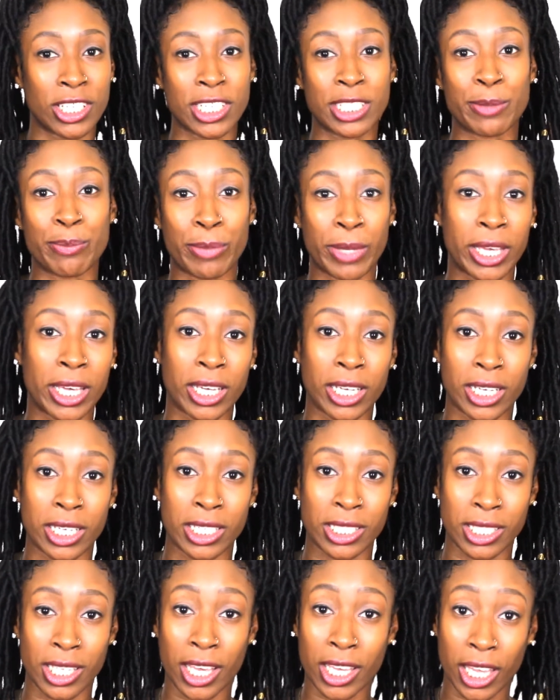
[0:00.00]
just
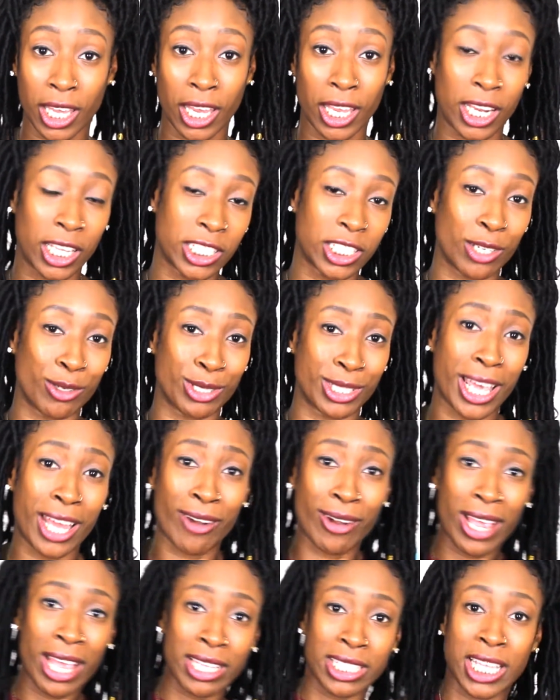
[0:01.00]
because, again, excuse, I
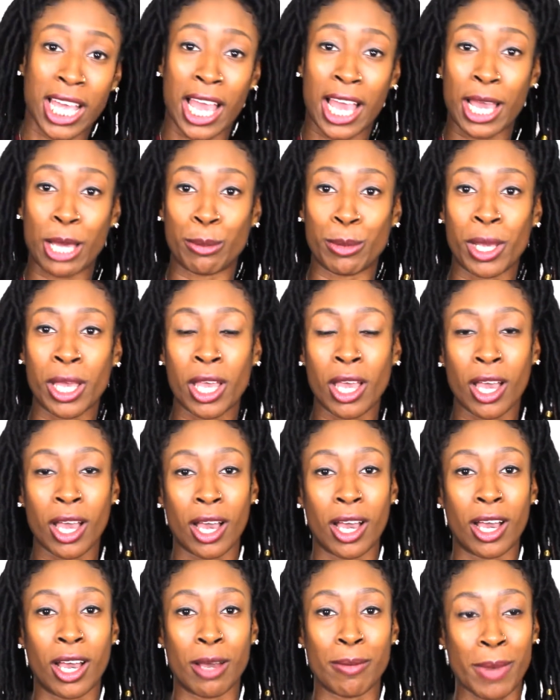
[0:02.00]
don't have time,
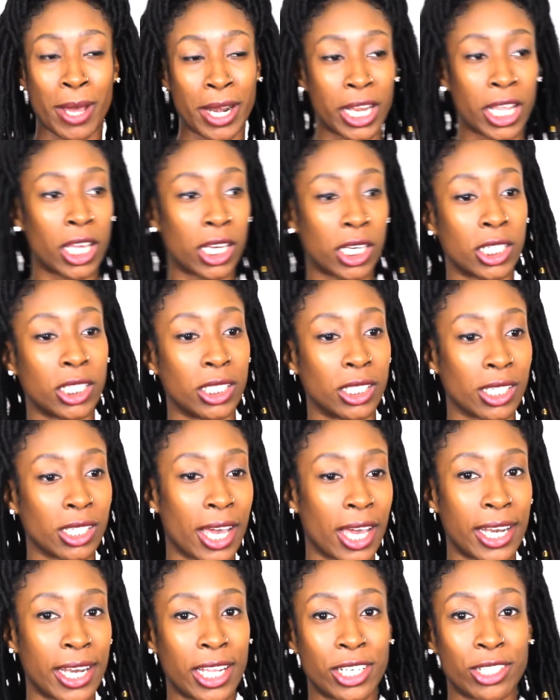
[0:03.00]
um, I didn't cook,
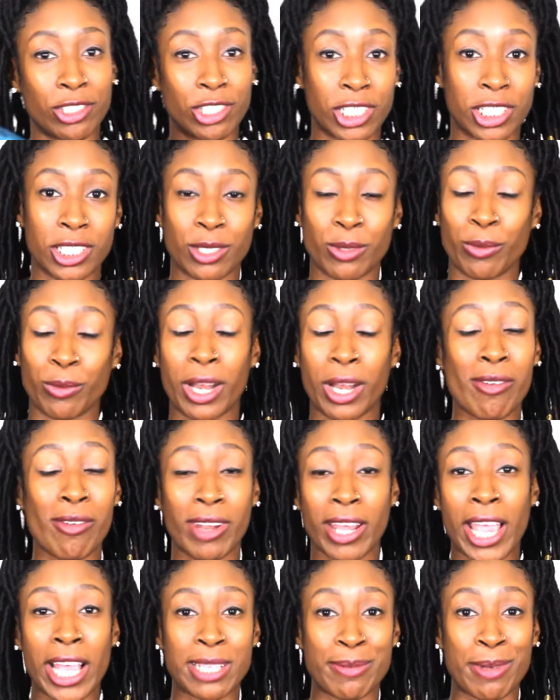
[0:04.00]
I didn't do this, whatever
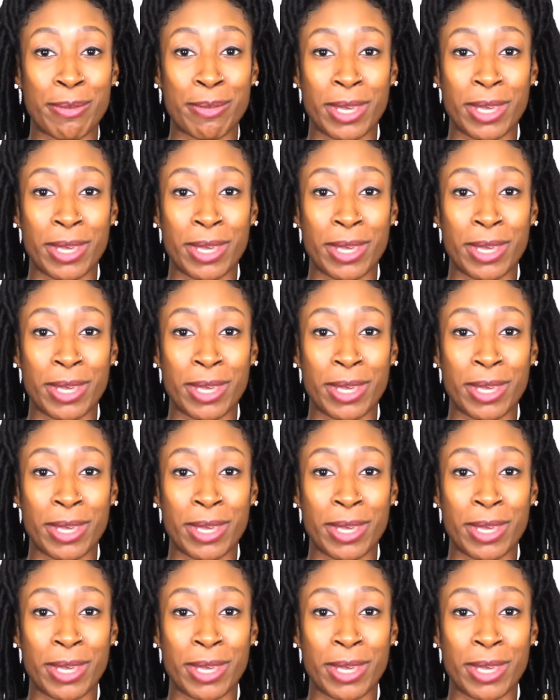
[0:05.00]
the case may